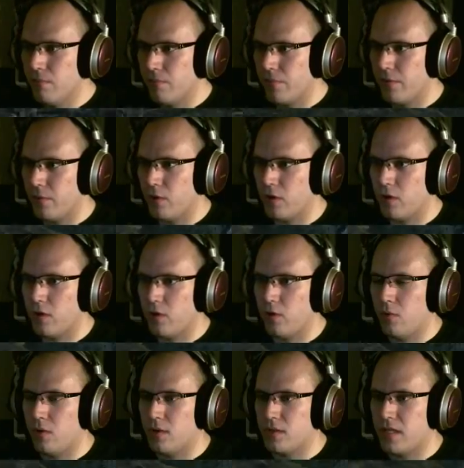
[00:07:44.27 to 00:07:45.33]
We'll
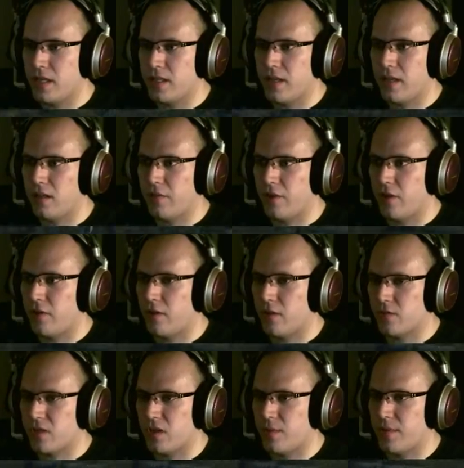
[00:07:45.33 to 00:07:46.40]
go take the elevator. I thought it
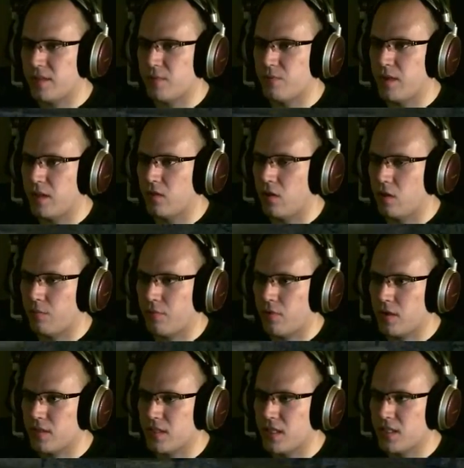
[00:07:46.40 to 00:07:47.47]
was going to be this big, long
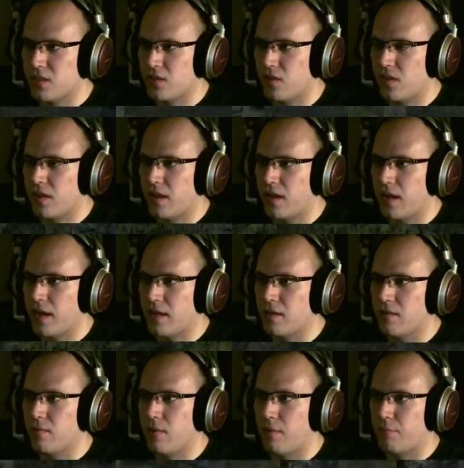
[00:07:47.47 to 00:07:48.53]
process. Good thing I
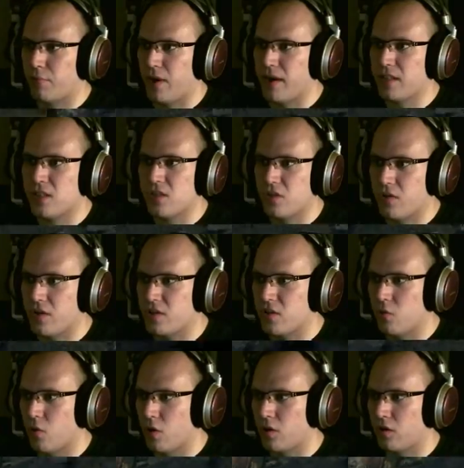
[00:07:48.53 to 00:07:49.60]
my brain started to
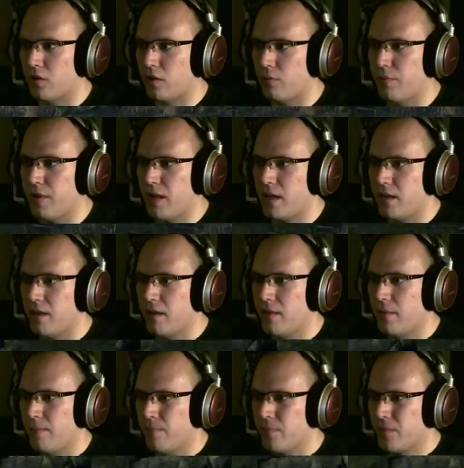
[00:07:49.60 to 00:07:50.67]
work a little bit.
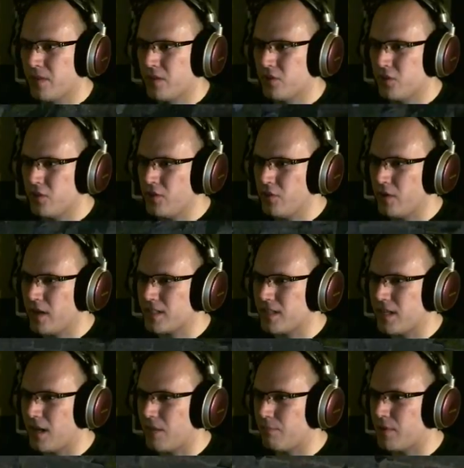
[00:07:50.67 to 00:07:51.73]
Shouldn't you guys
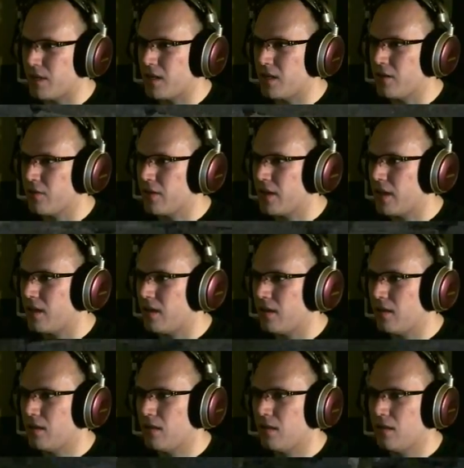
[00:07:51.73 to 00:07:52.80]
not be here yet?
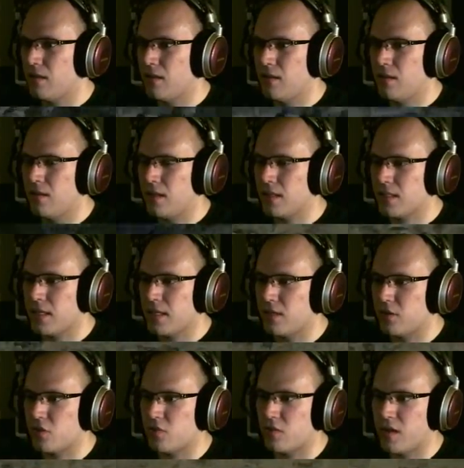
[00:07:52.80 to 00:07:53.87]
That's kind of
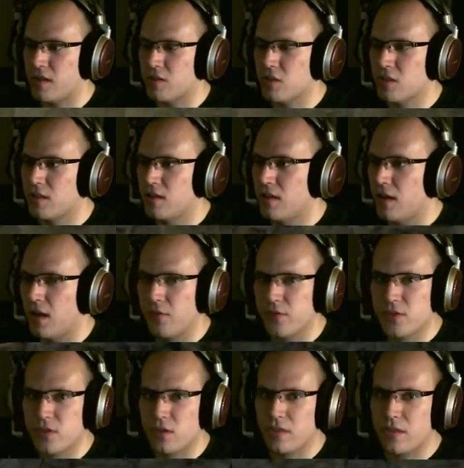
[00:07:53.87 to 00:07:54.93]
strange. I
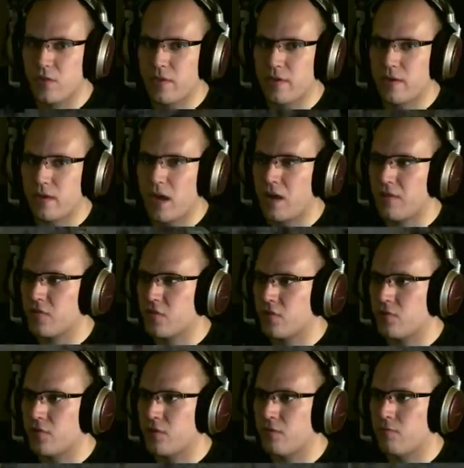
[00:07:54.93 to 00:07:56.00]
always thought they were there
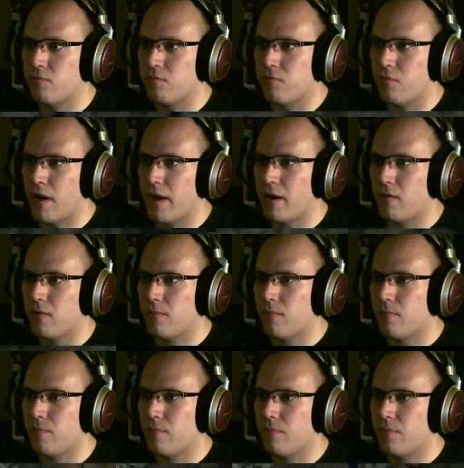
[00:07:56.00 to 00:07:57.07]
after you rang
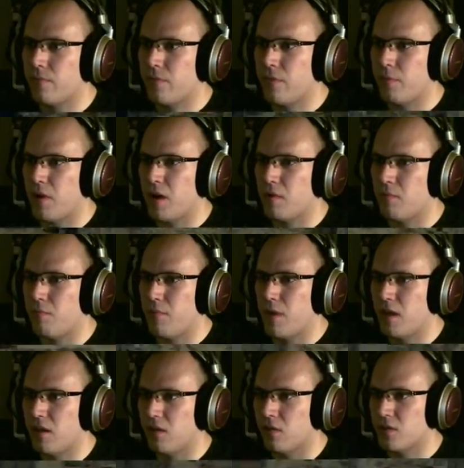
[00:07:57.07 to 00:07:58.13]
the bottom
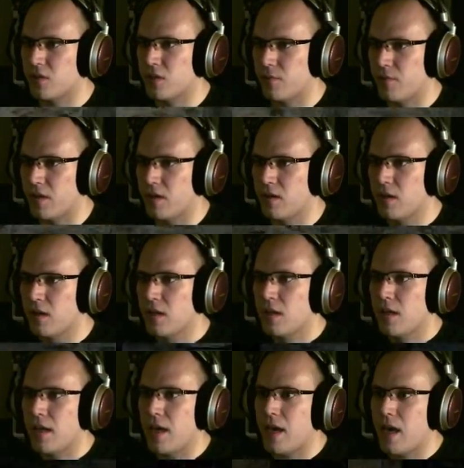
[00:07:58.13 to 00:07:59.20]
bell or something.
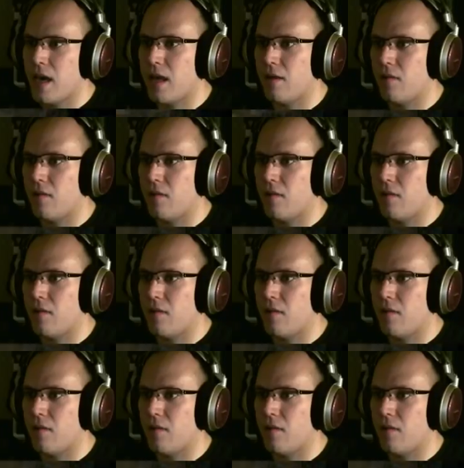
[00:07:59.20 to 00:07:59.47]
Eh,